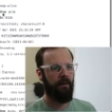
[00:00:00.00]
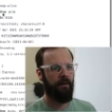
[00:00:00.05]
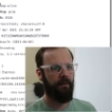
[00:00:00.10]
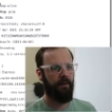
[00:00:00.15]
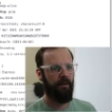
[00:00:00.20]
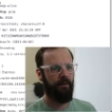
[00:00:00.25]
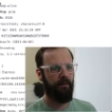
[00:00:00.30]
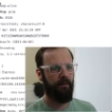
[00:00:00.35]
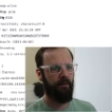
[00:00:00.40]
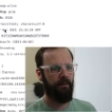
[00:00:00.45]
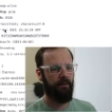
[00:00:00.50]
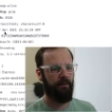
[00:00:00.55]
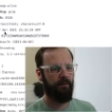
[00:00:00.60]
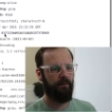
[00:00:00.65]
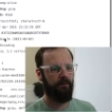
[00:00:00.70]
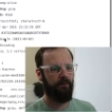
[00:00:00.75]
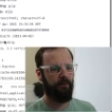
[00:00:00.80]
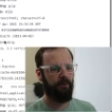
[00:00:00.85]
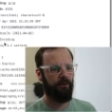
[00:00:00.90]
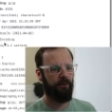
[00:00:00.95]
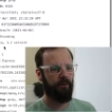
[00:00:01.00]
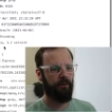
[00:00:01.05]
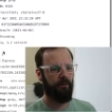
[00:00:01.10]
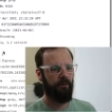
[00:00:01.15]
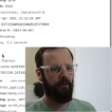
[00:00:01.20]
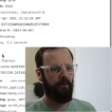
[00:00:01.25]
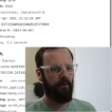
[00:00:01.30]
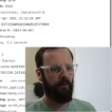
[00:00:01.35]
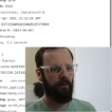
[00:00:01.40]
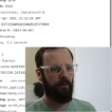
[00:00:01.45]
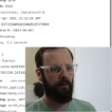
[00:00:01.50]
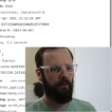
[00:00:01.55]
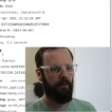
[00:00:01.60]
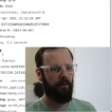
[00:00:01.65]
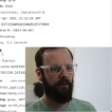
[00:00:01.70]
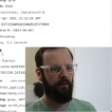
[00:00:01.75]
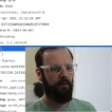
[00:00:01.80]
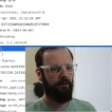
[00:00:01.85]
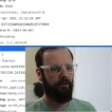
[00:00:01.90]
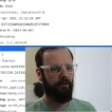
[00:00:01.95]
that this
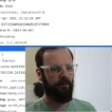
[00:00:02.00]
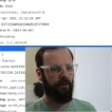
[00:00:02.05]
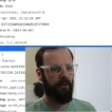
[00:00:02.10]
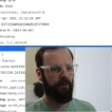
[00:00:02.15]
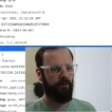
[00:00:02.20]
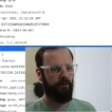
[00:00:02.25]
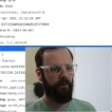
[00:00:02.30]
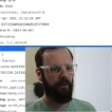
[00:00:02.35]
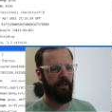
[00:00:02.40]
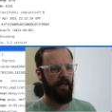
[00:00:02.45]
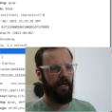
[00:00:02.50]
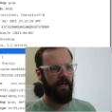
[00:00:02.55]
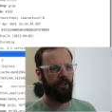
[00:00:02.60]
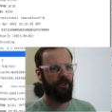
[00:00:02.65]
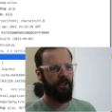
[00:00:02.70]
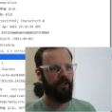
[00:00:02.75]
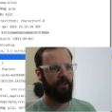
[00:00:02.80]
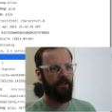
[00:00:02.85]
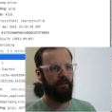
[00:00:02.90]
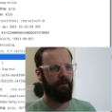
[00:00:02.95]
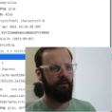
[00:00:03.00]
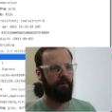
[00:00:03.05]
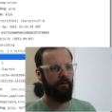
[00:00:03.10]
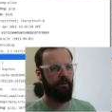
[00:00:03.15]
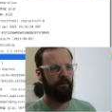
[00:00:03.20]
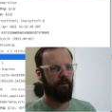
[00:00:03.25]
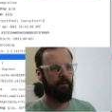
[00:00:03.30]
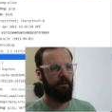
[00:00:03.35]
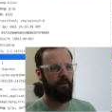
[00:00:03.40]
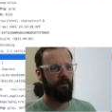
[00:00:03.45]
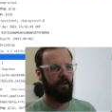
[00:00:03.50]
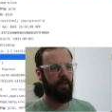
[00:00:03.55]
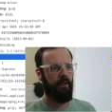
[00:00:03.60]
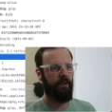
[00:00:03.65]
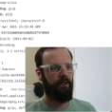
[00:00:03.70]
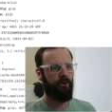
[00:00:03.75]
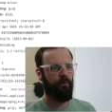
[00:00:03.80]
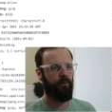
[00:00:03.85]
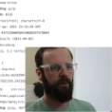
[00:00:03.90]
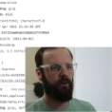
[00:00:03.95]
is also a cache hit,
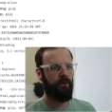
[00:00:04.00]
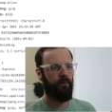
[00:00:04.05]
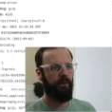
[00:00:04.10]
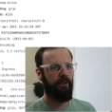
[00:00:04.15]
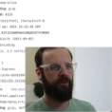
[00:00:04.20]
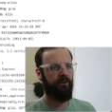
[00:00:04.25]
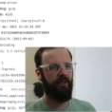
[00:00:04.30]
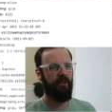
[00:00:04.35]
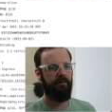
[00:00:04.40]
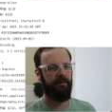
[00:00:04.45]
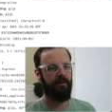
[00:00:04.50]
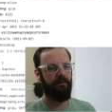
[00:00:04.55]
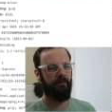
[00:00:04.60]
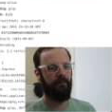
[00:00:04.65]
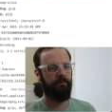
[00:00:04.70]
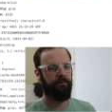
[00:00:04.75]
age 127.